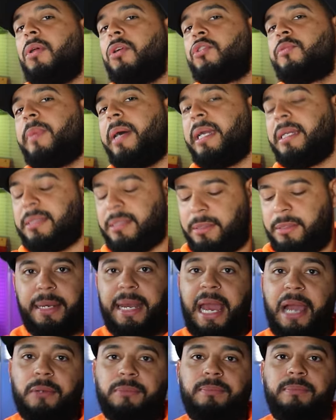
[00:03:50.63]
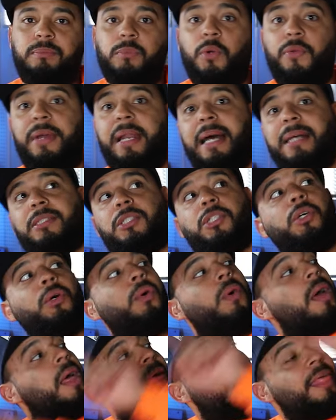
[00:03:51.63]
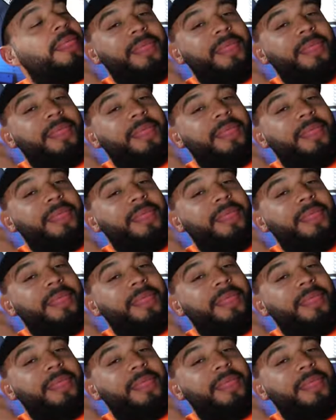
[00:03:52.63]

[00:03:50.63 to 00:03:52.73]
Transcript: those bikes now moving on to